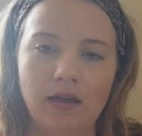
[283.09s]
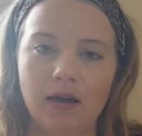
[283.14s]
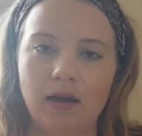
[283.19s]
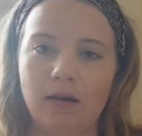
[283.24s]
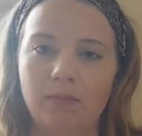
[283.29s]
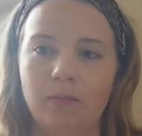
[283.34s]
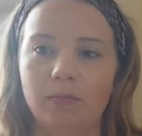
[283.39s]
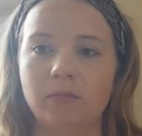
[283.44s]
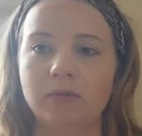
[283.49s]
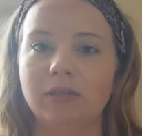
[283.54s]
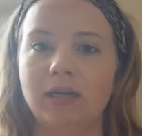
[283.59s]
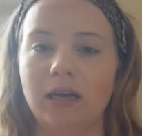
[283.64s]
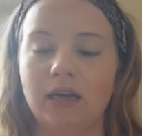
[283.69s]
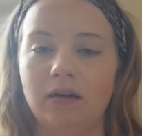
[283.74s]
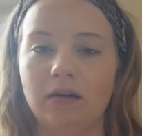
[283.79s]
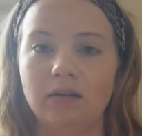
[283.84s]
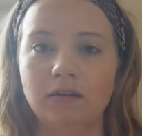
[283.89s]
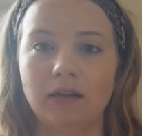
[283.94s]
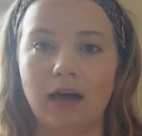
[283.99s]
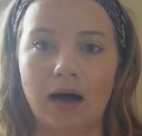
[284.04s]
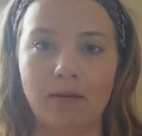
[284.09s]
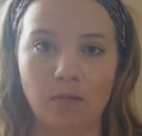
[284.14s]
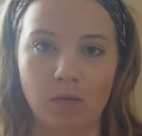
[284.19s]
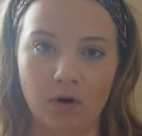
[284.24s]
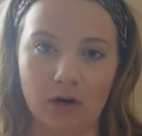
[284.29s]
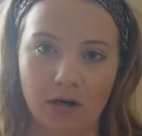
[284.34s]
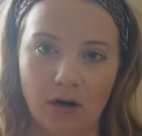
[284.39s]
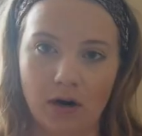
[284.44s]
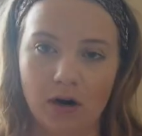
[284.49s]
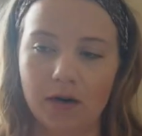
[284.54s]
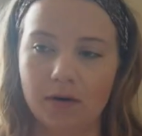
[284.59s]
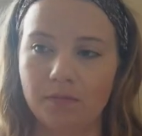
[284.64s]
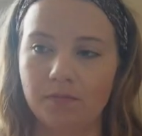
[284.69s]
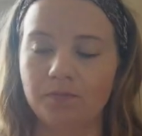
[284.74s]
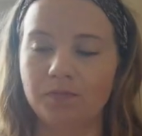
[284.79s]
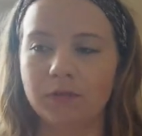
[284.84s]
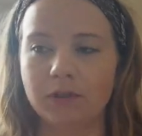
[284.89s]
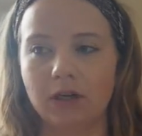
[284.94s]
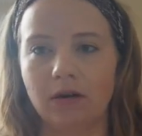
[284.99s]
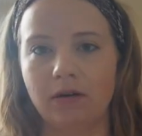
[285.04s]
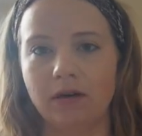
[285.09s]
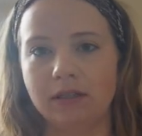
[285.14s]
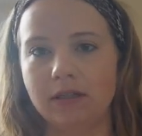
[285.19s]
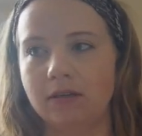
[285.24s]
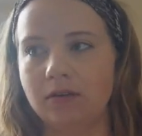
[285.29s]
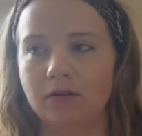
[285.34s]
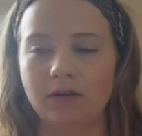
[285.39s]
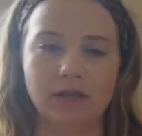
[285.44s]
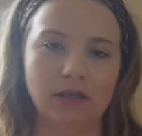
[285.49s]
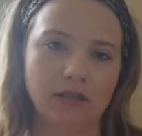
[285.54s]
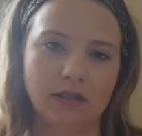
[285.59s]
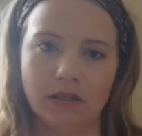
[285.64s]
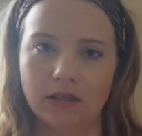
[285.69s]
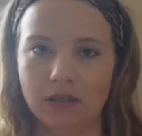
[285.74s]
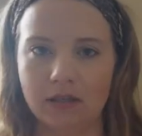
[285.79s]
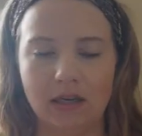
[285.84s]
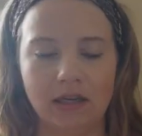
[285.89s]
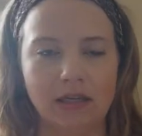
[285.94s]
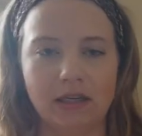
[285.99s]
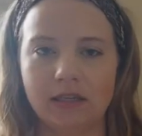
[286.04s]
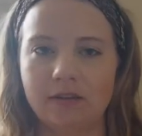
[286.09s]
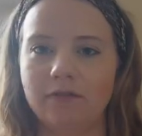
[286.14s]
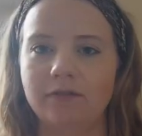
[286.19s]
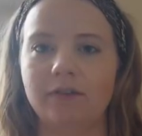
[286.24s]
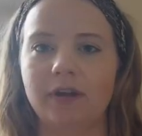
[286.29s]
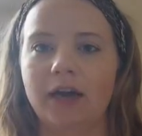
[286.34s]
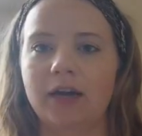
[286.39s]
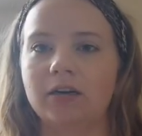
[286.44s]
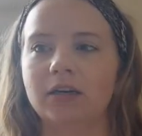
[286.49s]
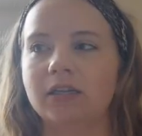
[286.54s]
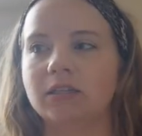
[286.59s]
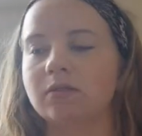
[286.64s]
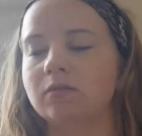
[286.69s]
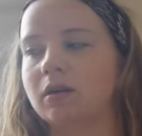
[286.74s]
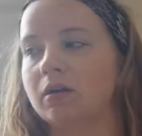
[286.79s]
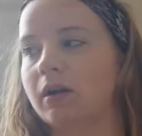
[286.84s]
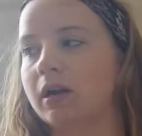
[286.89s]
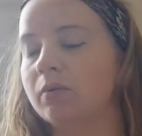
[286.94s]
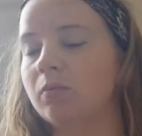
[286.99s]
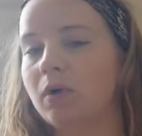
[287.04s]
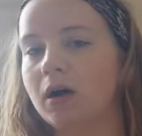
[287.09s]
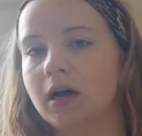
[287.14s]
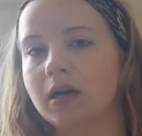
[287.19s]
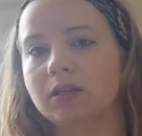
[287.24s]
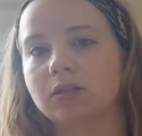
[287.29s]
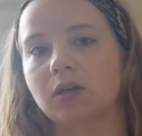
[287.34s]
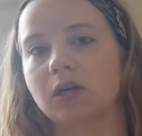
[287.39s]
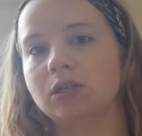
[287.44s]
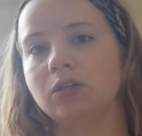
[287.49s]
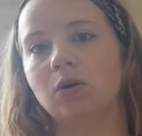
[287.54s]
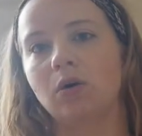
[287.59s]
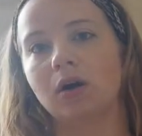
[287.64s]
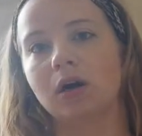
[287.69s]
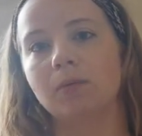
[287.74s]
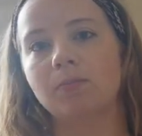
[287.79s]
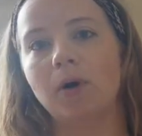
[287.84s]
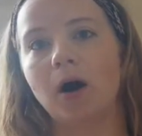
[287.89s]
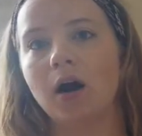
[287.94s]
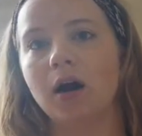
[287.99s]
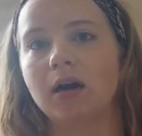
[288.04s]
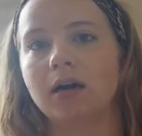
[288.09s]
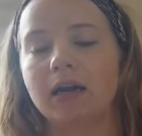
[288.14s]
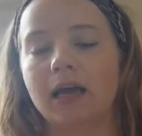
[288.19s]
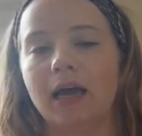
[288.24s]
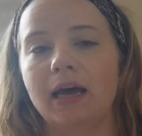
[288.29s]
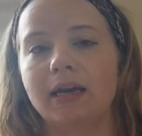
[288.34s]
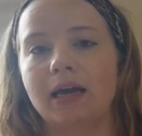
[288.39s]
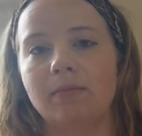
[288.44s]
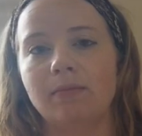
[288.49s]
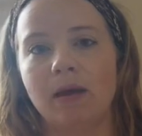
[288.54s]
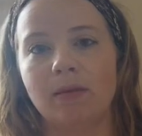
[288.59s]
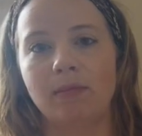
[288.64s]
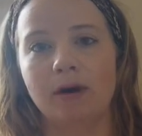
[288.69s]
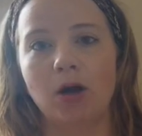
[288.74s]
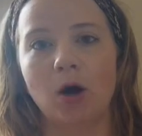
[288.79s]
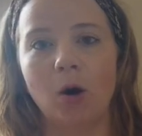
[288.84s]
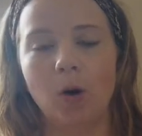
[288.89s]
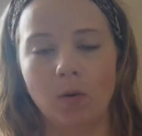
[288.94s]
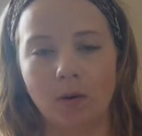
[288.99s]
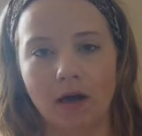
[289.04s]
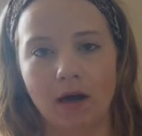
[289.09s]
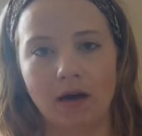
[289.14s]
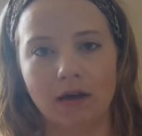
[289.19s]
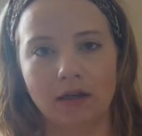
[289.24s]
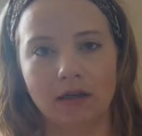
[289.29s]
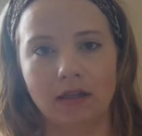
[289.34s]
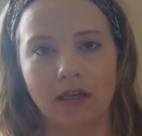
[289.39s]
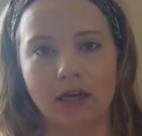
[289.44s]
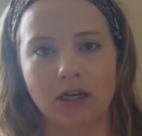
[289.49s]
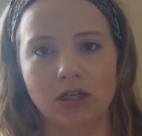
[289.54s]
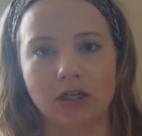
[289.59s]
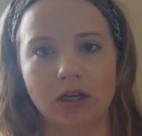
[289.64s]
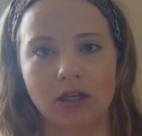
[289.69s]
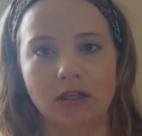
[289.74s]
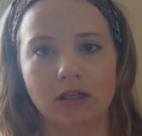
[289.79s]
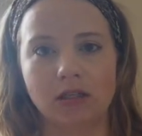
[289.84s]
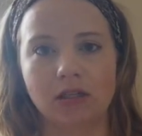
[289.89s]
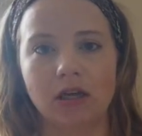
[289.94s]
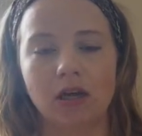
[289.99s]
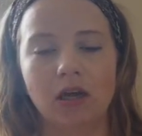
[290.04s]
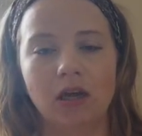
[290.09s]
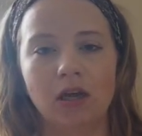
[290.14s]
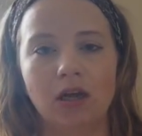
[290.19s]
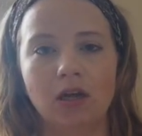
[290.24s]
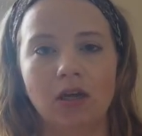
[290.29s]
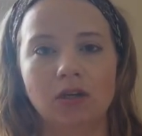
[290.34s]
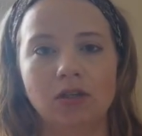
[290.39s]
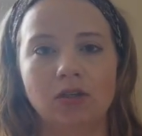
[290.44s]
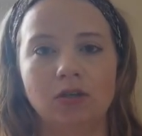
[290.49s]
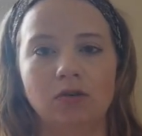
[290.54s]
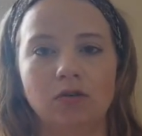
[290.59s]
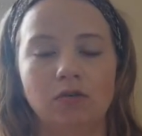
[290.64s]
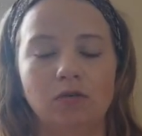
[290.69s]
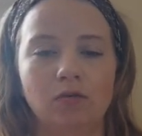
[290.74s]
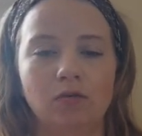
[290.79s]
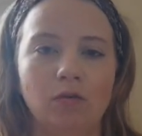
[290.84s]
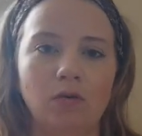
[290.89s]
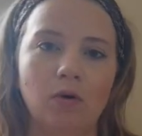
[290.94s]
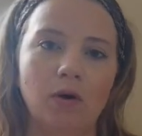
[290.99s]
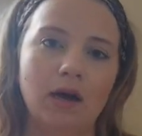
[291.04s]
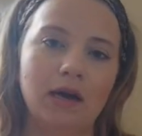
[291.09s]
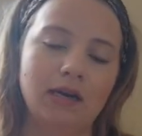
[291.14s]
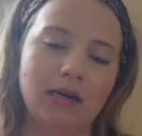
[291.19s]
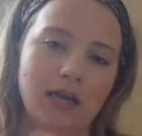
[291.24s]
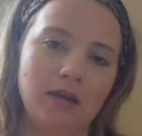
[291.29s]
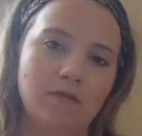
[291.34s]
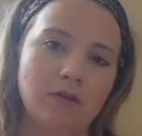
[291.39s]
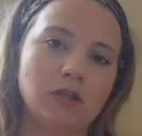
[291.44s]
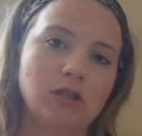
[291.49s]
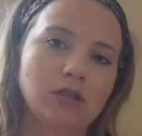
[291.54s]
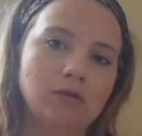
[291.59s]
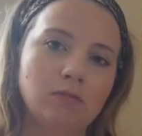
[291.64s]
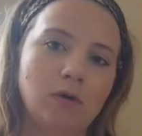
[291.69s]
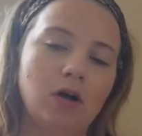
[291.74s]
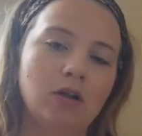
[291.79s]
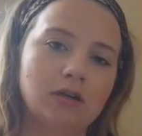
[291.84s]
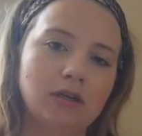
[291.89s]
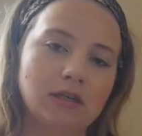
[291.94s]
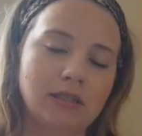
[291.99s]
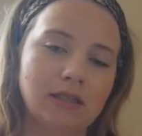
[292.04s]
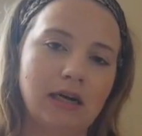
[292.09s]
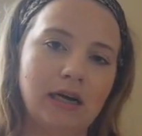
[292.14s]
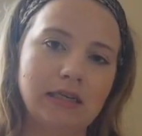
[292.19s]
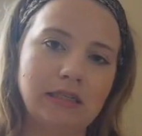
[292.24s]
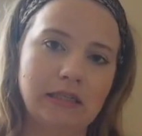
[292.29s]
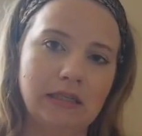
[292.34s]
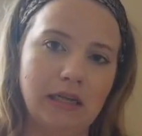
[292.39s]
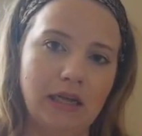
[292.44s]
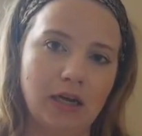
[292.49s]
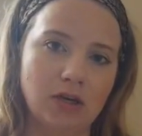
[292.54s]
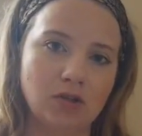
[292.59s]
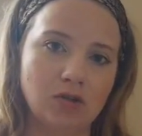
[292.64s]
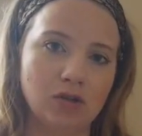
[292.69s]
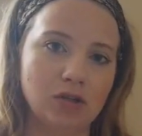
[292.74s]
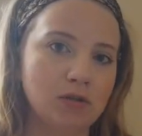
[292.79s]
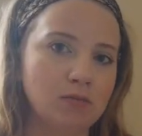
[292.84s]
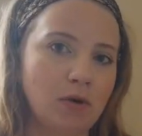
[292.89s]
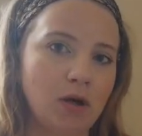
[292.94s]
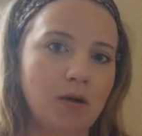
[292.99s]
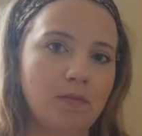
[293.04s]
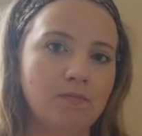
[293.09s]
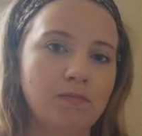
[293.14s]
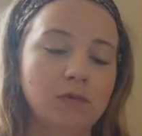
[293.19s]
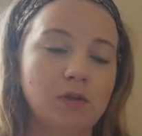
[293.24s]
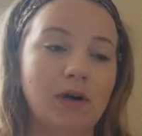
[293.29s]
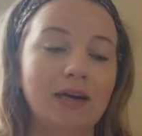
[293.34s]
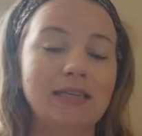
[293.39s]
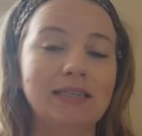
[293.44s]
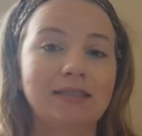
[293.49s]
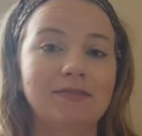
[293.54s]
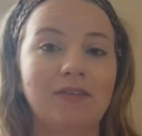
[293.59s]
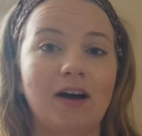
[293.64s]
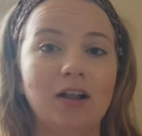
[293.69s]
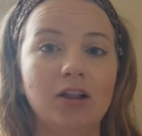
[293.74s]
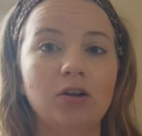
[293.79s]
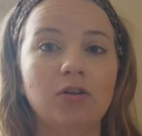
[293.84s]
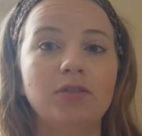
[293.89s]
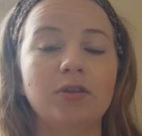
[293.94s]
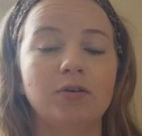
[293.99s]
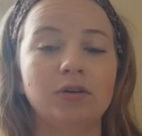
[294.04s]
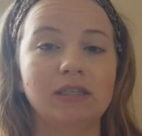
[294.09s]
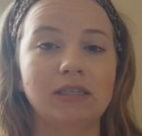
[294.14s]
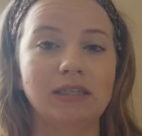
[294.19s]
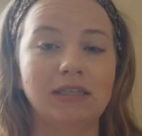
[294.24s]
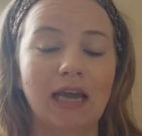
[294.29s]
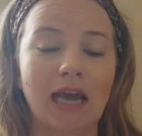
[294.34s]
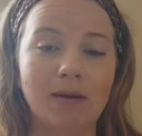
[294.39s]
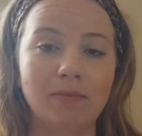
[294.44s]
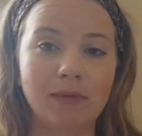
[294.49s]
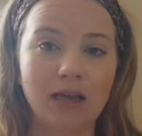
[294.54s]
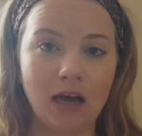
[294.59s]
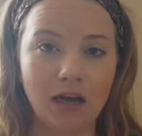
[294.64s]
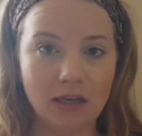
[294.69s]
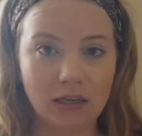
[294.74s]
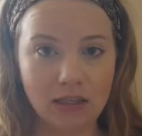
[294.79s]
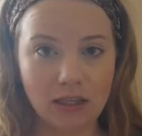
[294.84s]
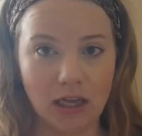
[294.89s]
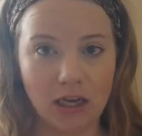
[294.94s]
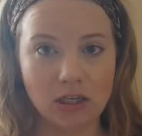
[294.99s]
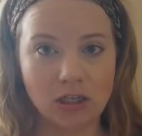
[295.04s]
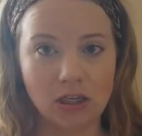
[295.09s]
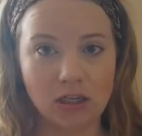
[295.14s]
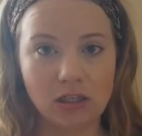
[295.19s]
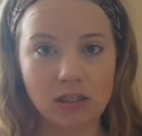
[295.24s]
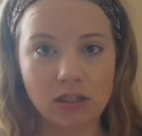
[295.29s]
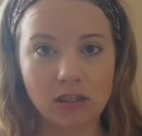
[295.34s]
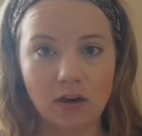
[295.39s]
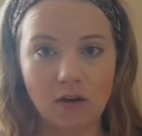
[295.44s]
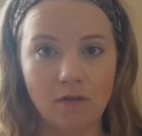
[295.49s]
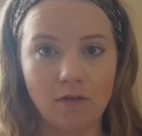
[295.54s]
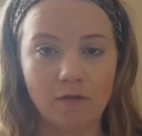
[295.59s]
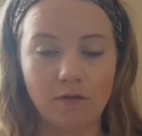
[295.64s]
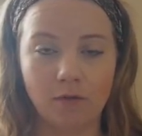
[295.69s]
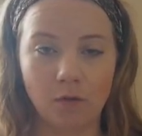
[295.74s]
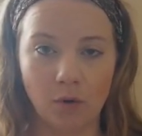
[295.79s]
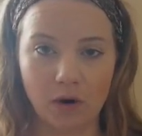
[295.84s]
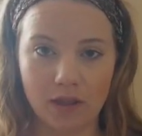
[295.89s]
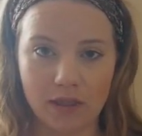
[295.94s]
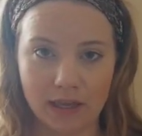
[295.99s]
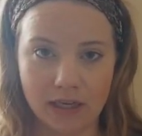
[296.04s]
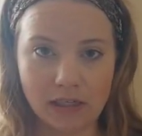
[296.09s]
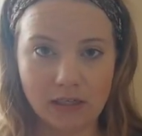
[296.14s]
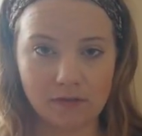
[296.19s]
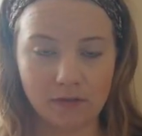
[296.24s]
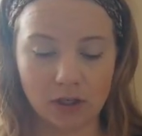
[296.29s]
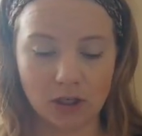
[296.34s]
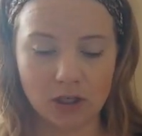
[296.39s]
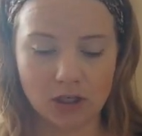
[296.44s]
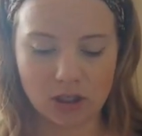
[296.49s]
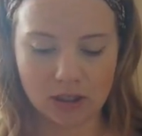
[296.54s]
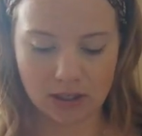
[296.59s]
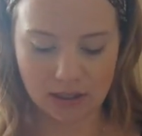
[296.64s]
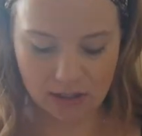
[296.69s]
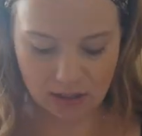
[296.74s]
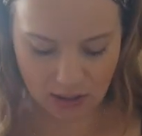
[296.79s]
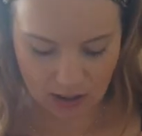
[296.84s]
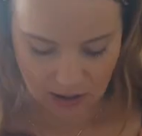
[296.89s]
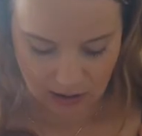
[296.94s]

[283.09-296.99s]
It would take a lot more yarn. So I said, no, this isn't flattering, this isn't what I want. So I tore it apart and I made my own calculations to an even smaller size than the extra small. So I followed those same calculations for this version.